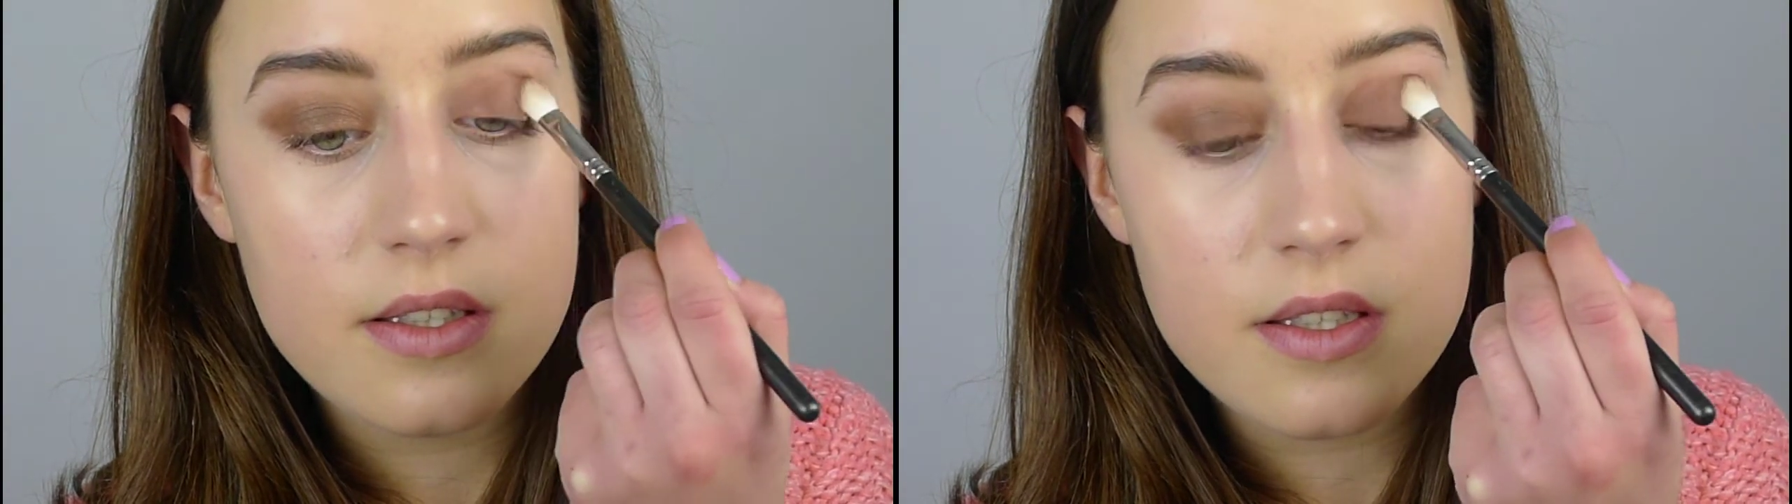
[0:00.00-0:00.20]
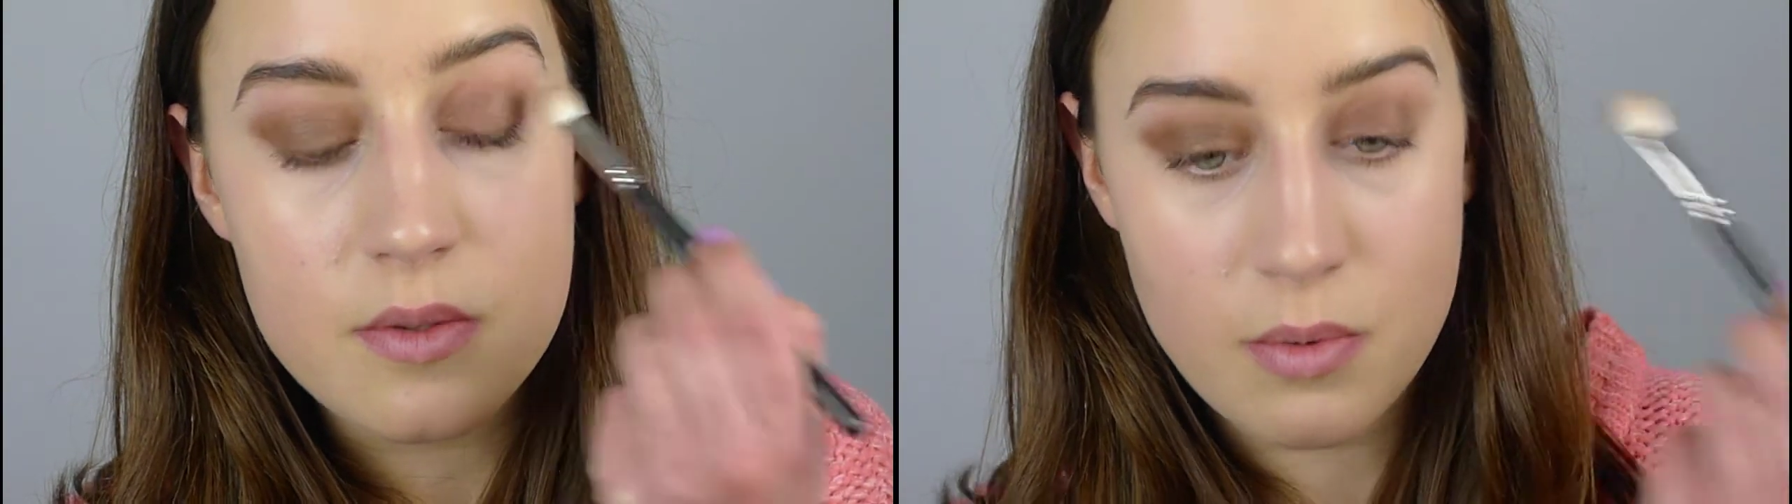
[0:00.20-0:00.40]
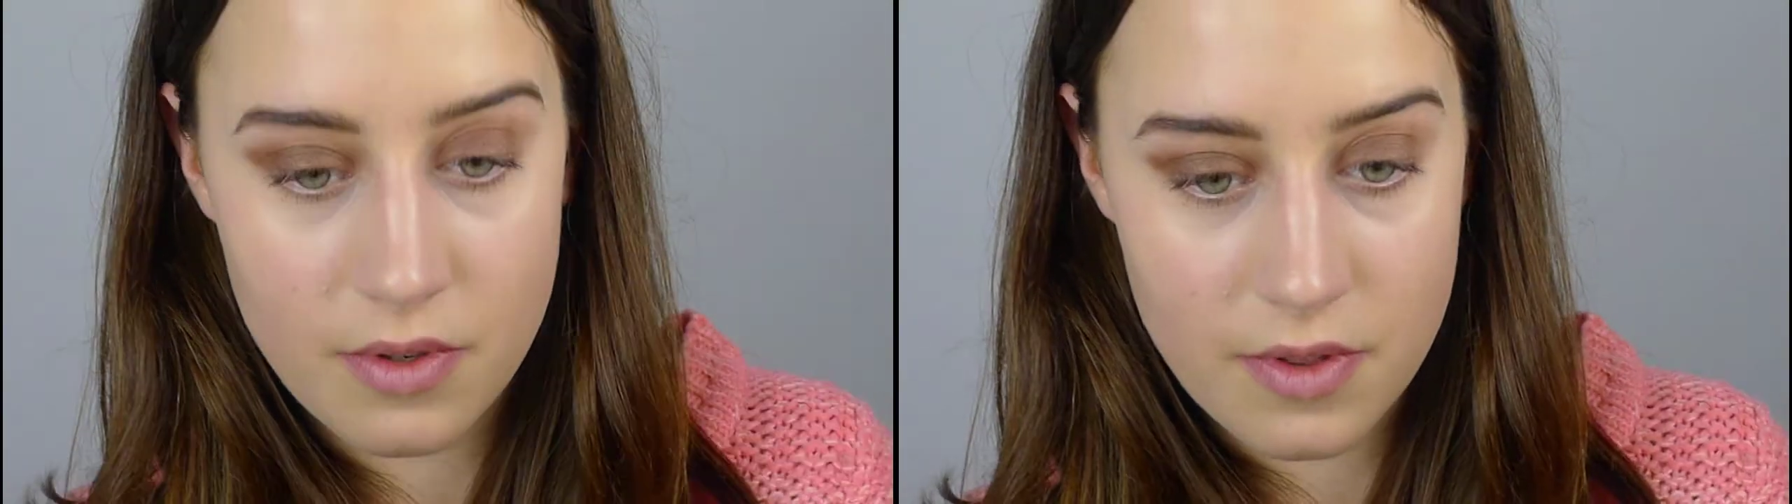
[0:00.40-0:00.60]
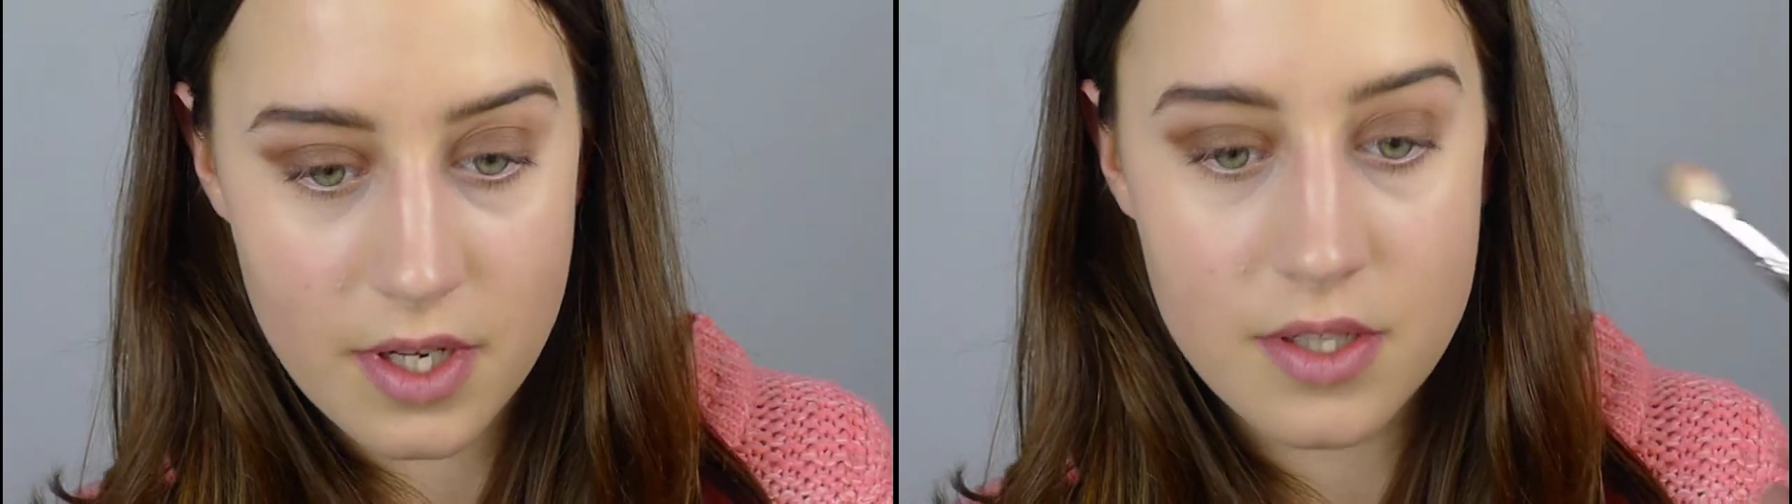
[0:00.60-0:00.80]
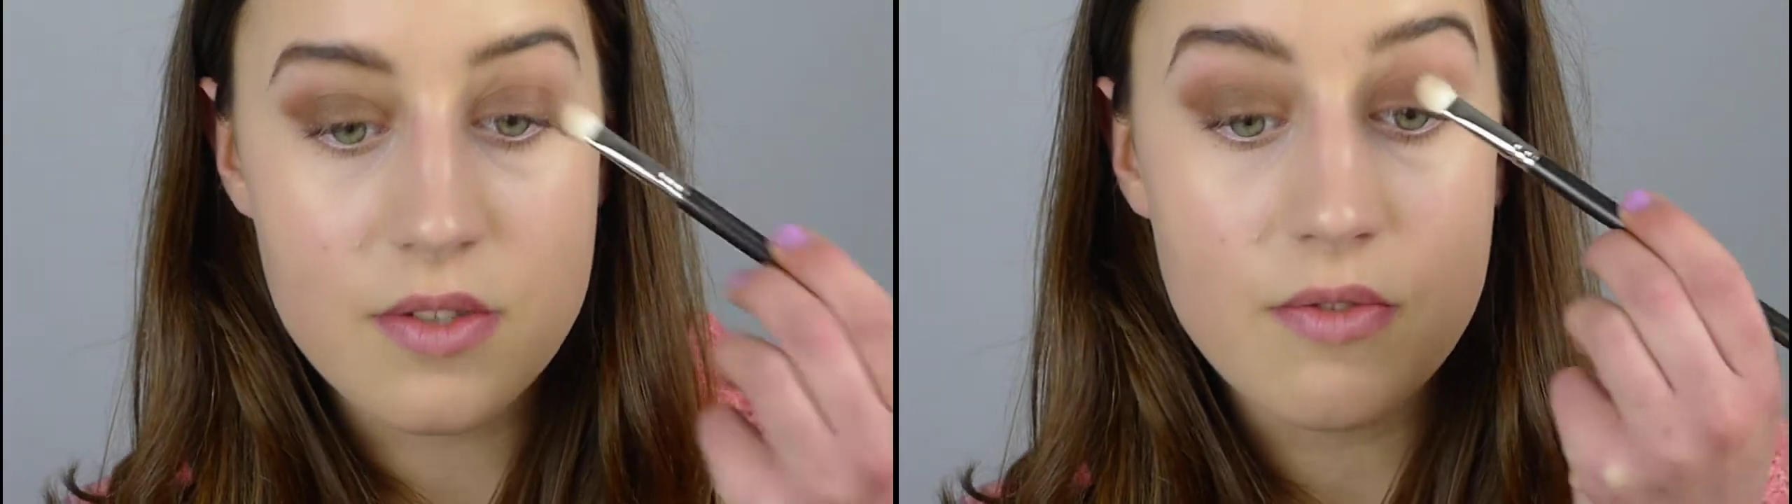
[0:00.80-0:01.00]
It's one of
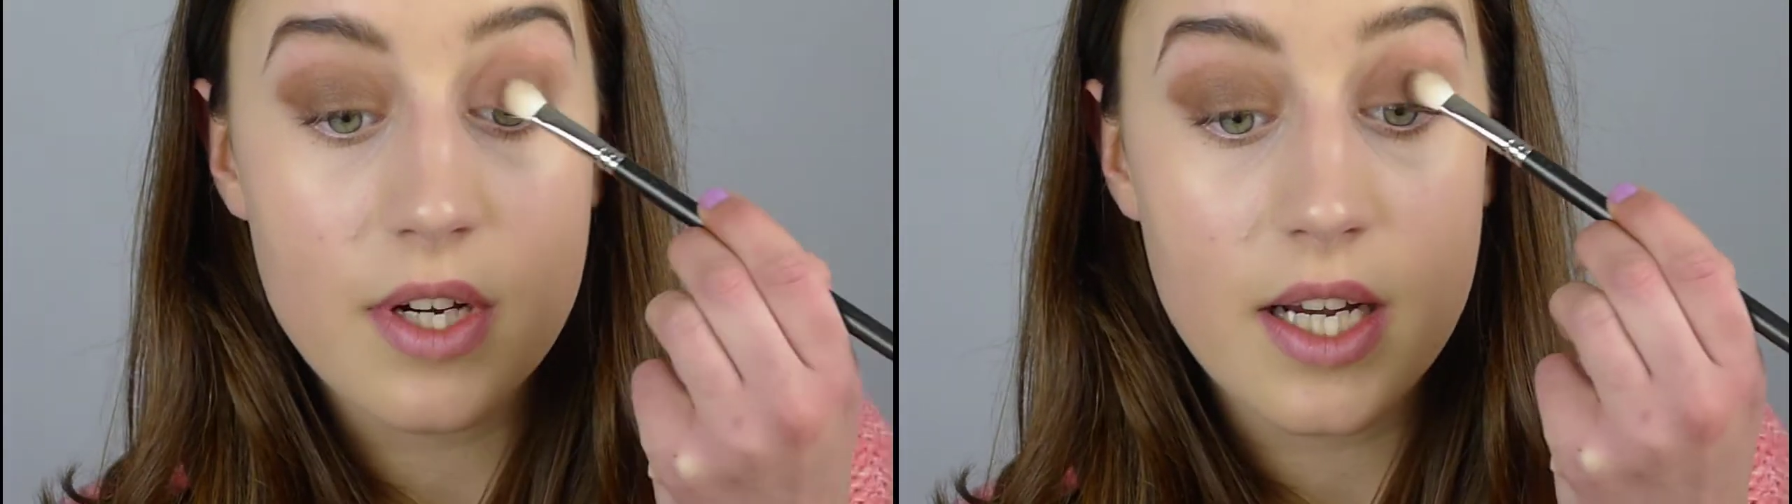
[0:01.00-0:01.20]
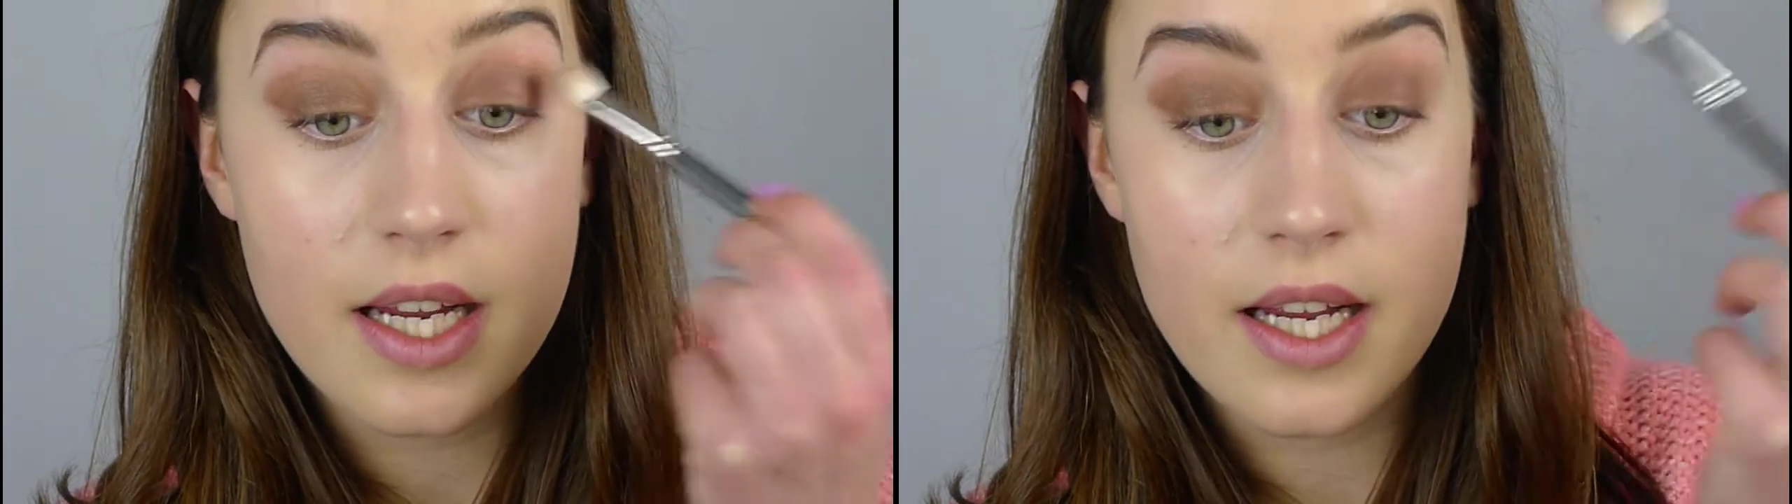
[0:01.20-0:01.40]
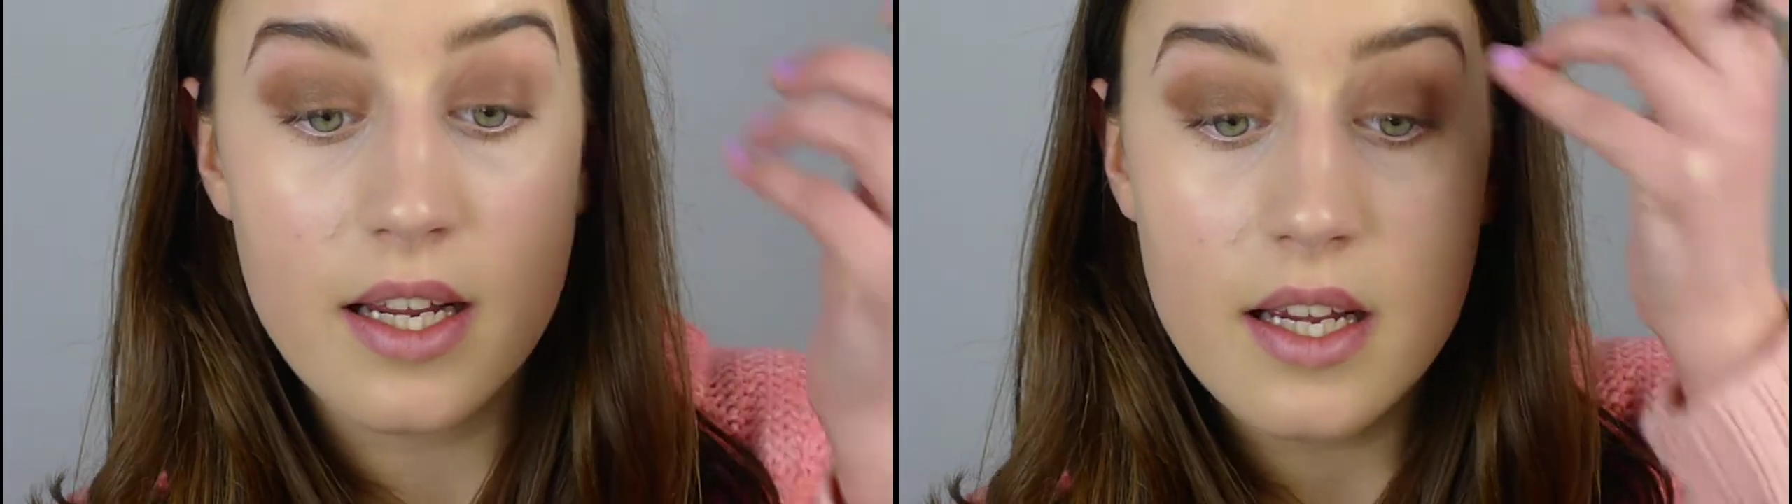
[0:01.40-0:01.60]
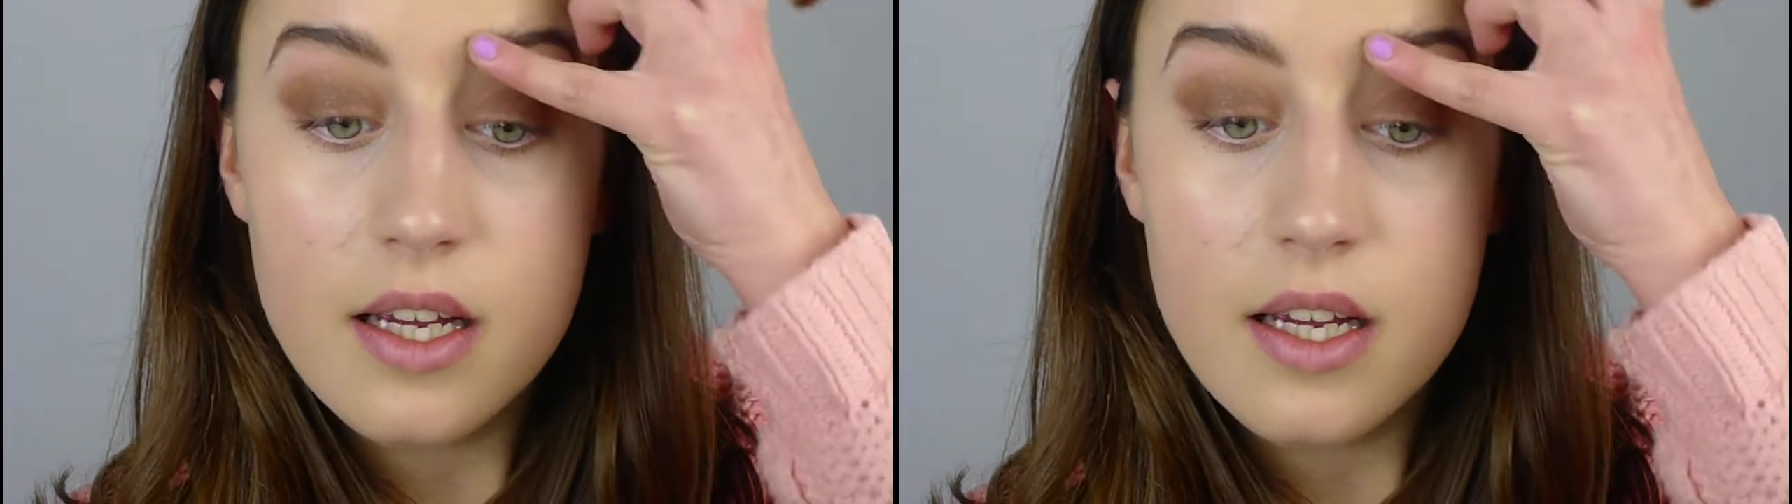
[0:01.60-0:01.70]
those really